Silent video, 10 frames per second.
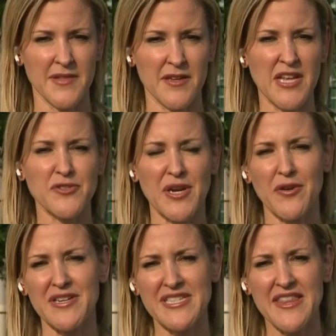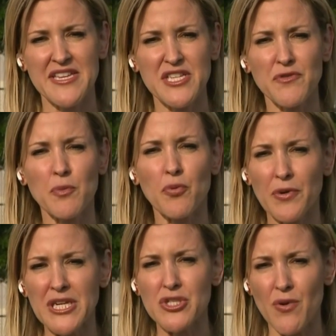That's right, Chris. And this is for
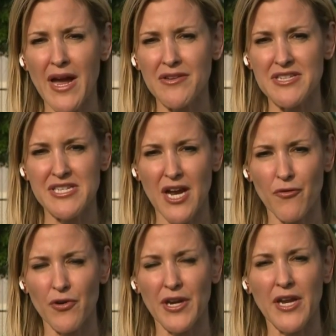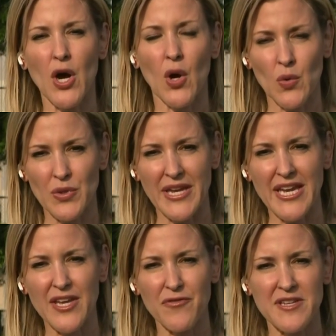pre-trial discovery only.
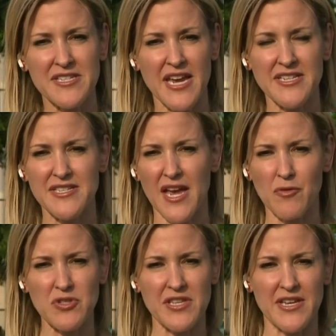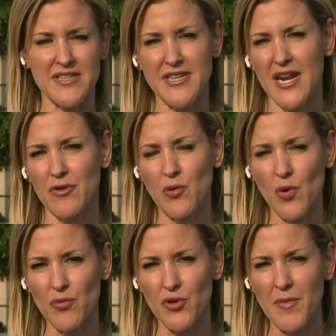If these cases ever see the inside of a
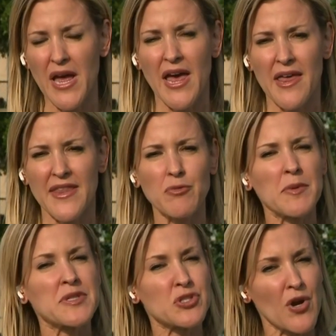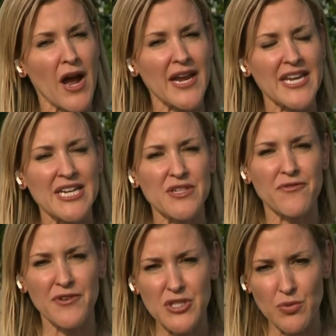courtroom, they will be tried
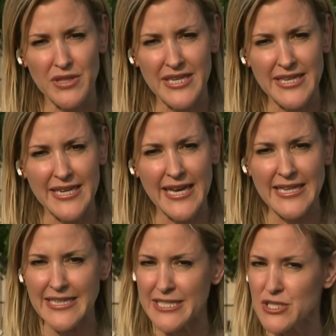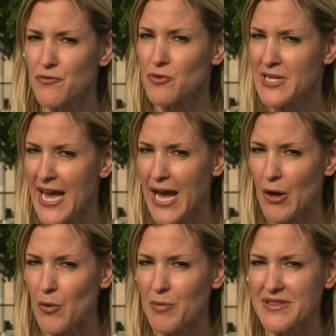individually, at least for
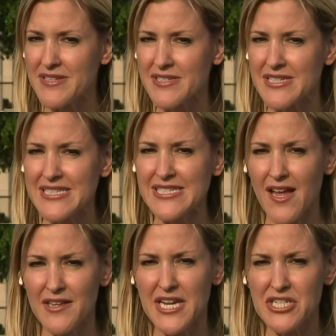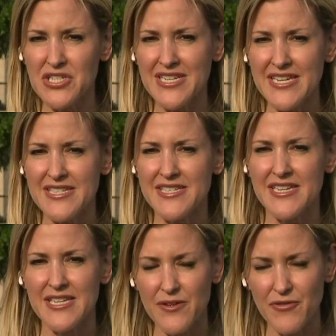now. But this consolidation is
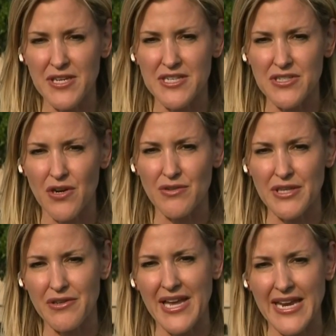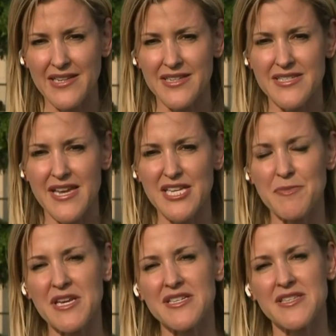significant, our legal analyst says,
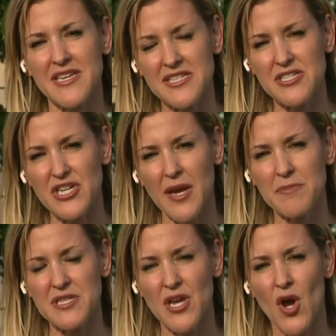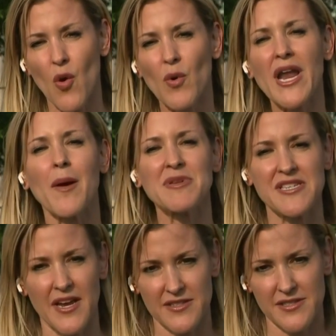because this shapes what
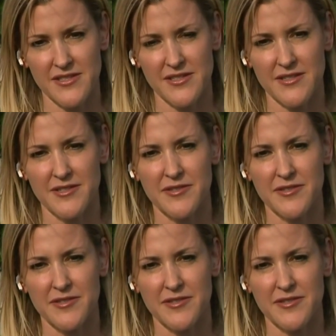happens next.